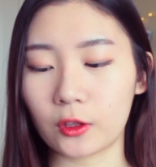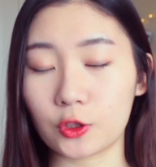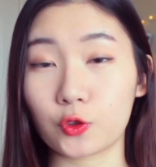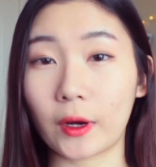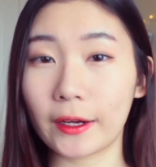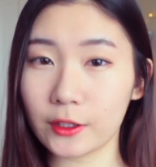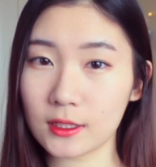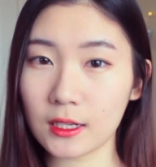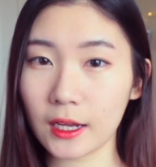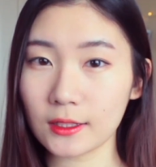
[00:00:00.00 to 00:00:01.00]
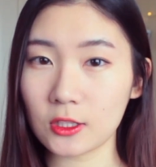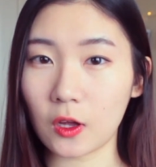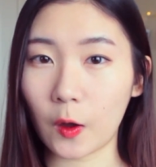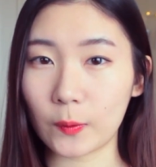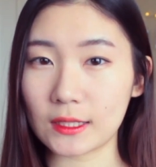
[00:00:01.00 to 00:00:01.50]
on the drier side,
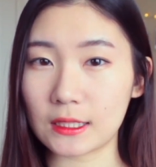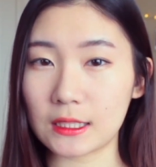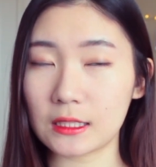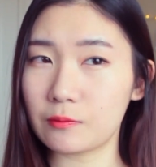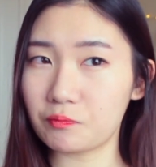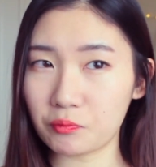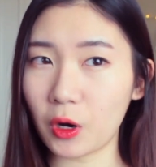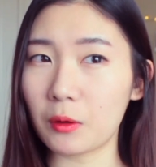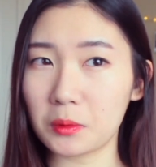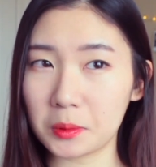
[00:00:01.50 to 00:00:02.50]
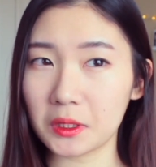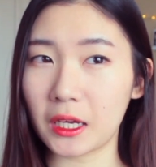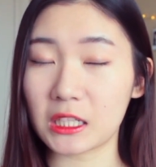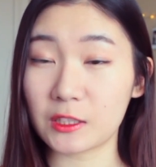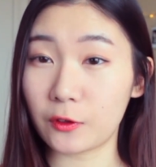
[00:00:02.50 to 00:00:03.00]
so I would
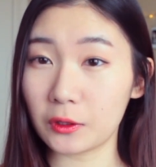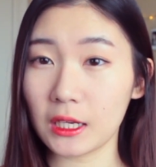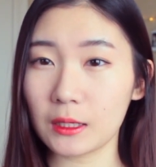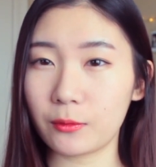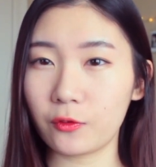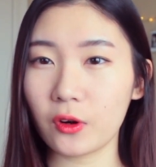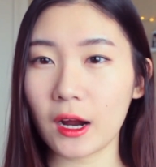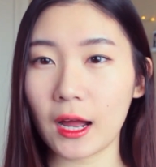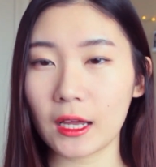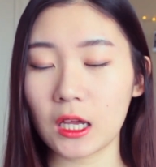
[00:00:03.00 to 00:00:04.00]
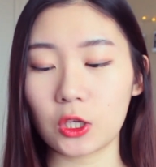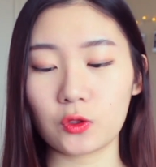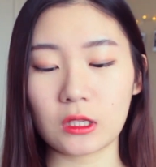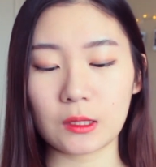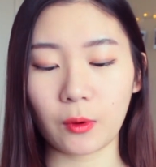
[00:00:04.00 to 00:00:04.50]
probably exfoliate before I
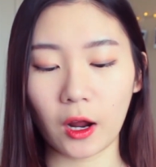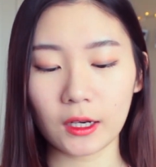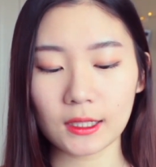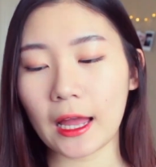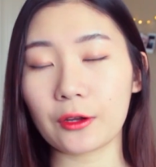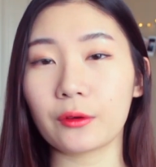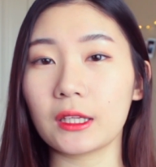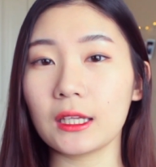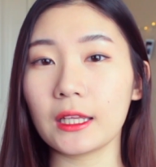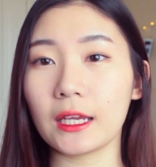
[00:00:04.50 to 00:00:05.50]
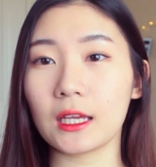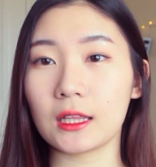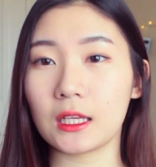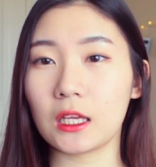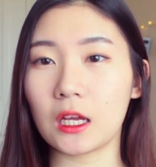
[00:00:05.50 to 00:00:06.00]
use this product. I really like
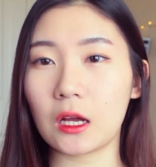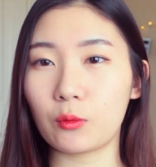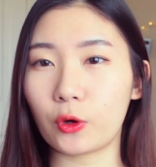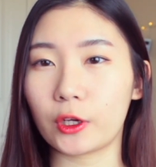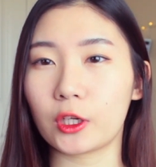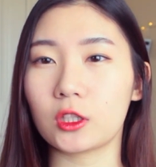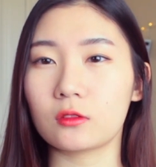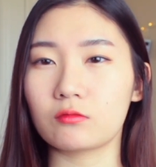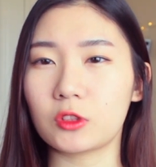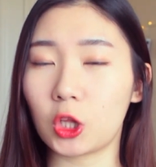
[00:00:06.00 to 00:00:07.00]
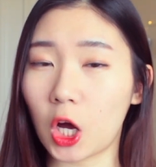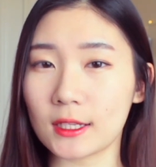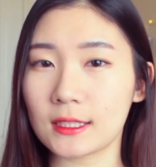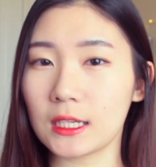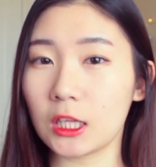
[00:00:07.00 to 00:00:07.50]
the more
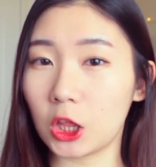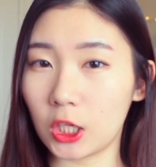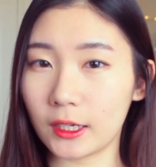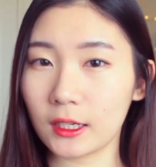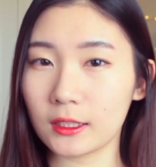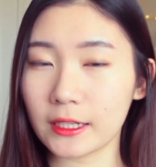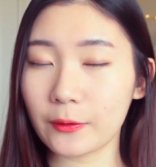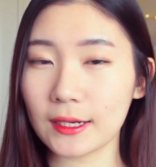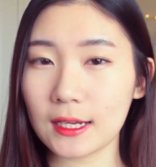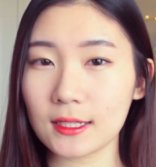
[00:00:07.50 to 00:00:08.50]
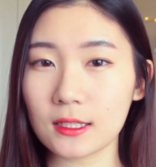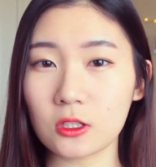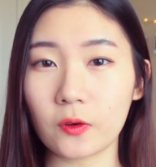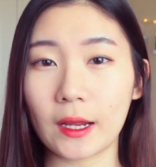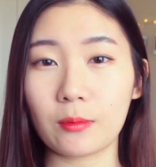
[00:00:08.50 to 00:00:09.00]
glossy look
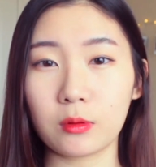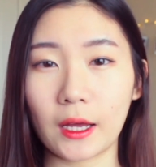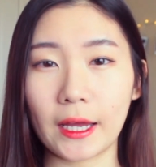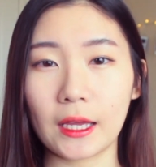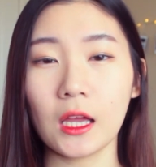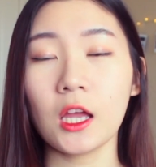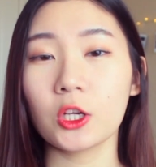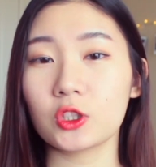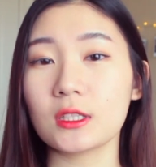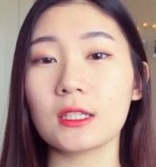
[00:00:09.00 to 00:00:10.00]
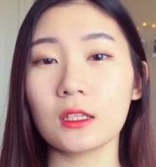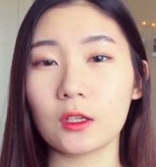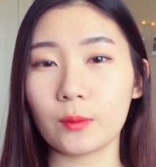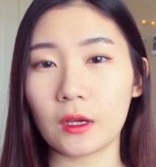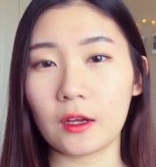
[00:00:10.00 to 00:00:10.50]
nowadays, so I apply just a
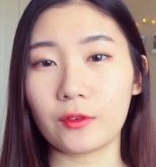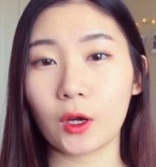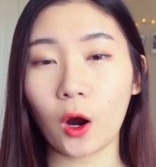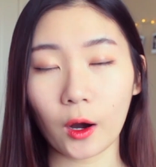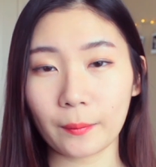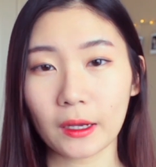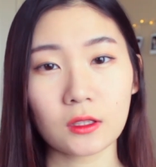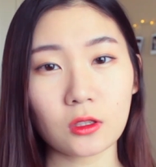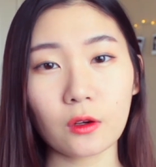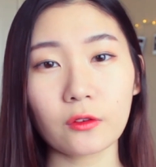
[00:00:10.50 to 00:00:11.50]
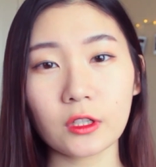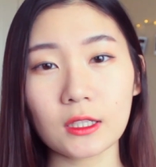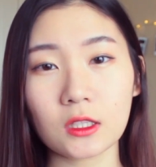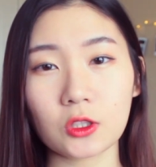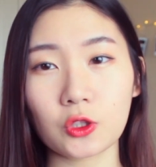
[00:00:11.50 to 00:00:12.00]
little bit of Carmex over
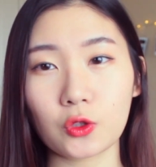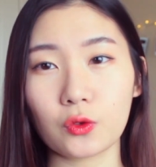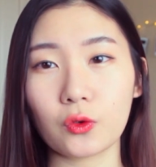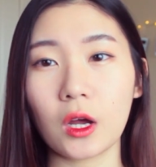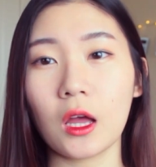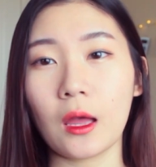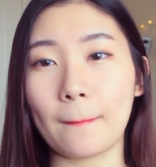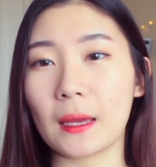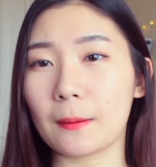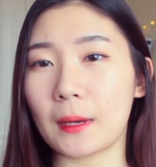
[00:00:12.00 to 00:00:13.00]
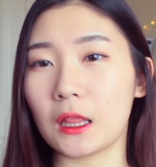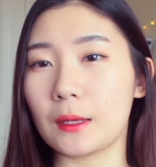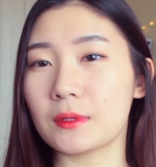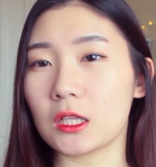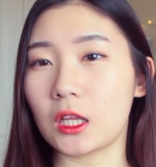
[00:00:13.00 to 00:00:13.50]
it to make my
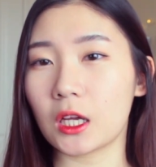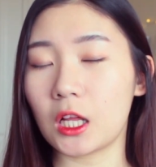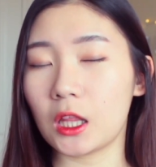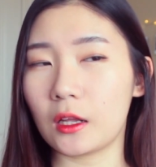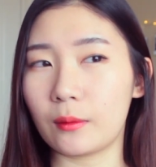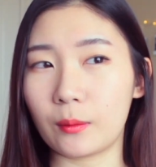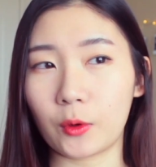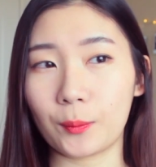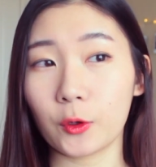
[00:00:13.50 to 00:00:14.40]
lips look a little bit more